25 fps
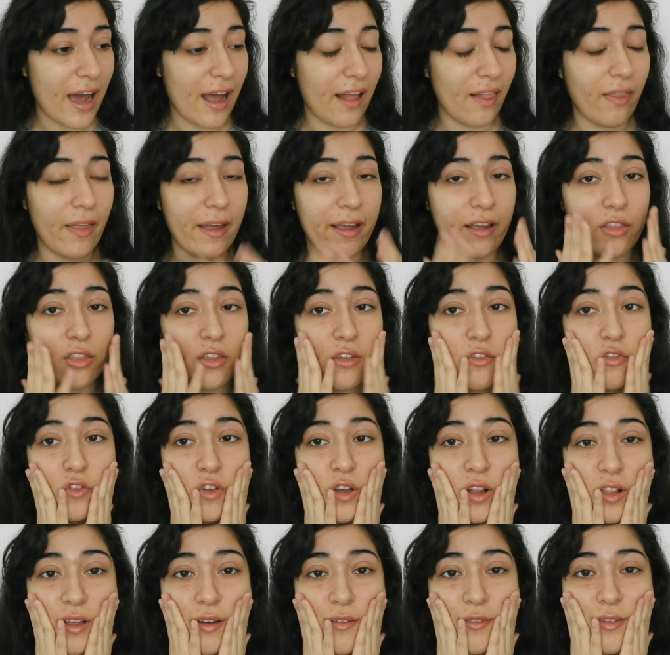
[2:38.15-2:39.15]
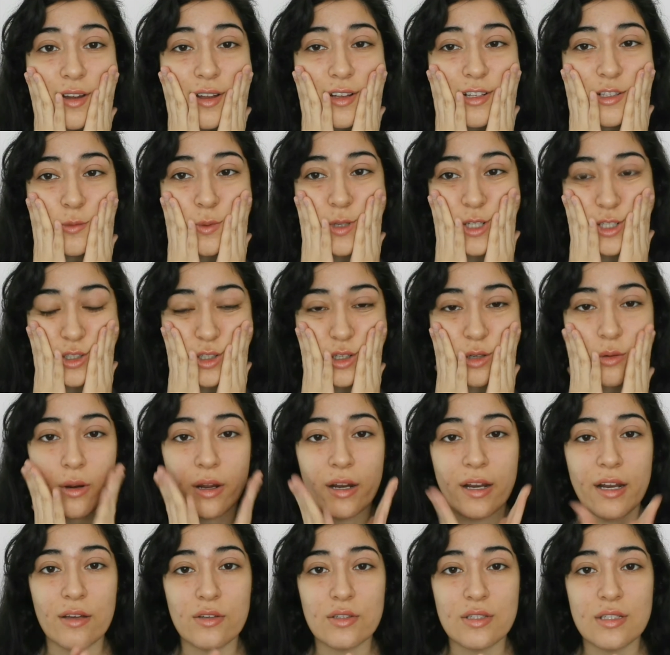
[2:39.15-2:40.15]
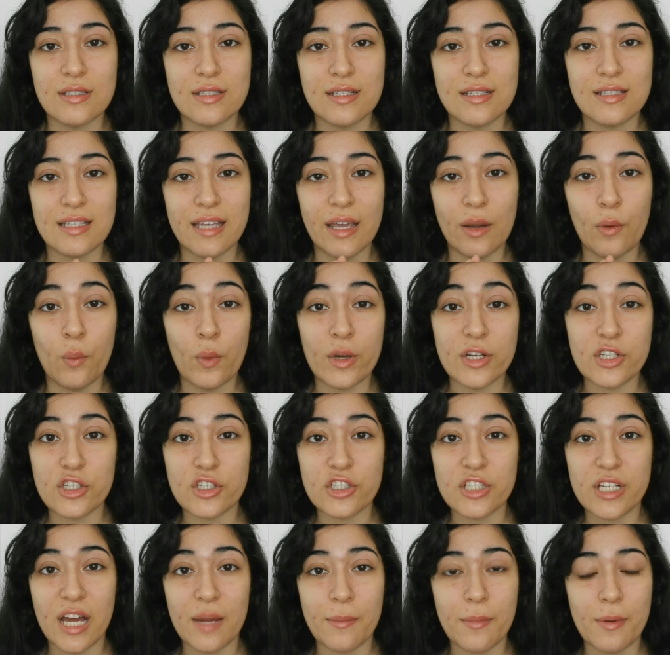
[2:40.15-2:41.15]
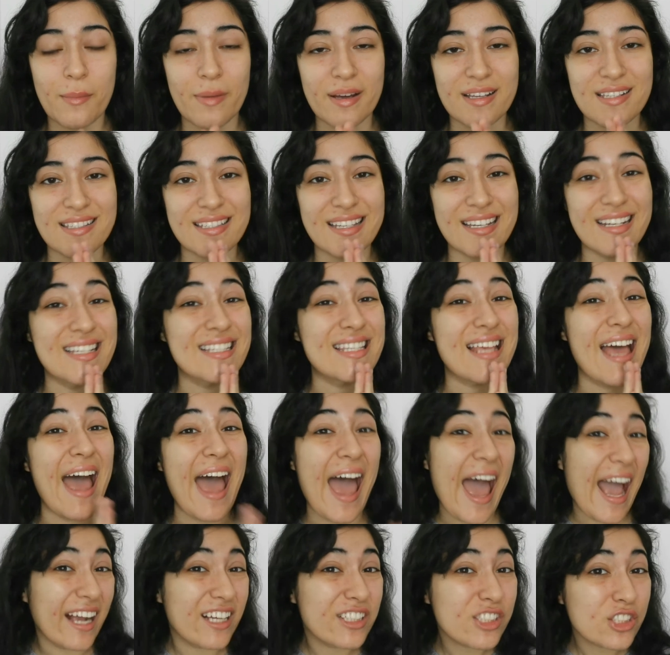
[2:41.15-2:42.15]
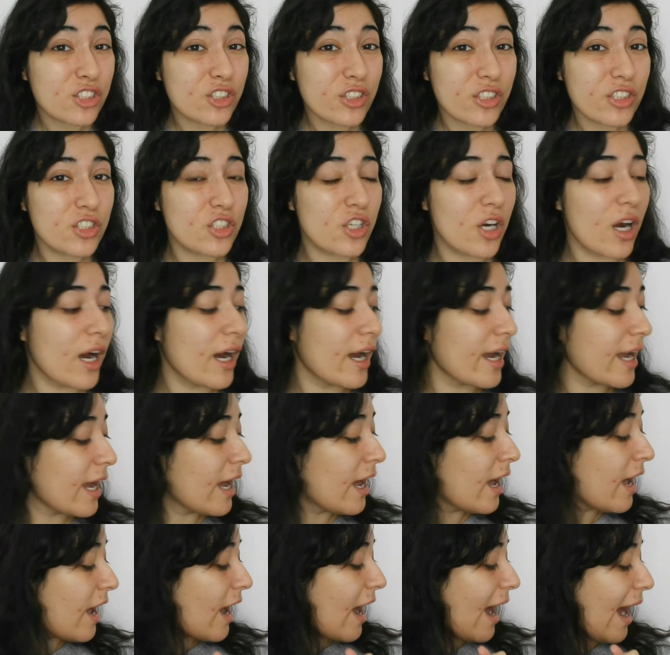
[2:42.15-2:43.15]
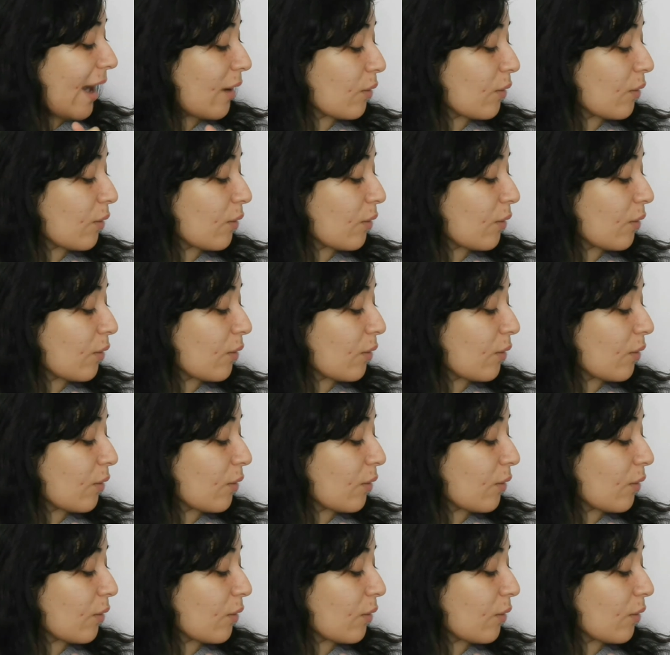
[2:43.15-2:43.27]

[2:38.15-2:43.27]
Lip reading: I like the feel of it, especially right now since it's winter time and my skin is extra dry.